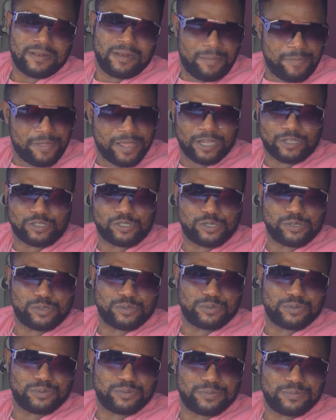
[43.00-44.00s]
Let me ask
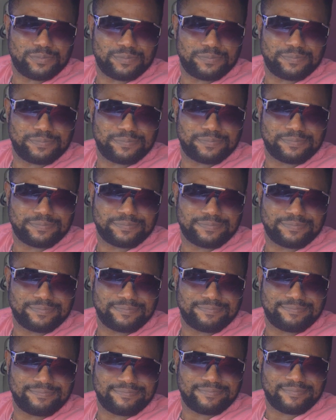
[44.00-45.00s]
you,
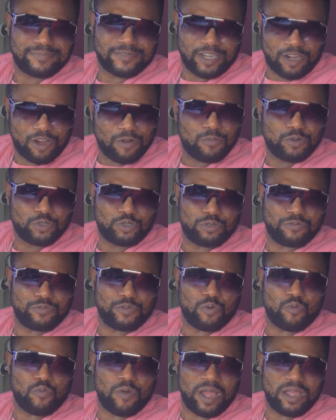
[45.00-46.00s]
how much
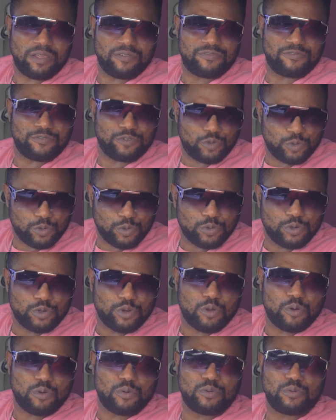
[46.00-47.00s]
of your wife do you
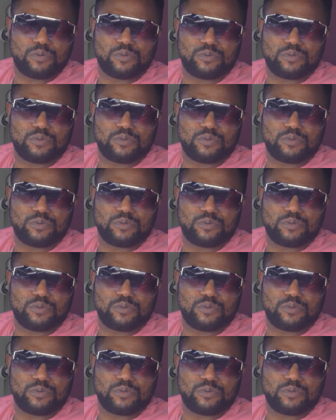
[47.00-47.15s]
know?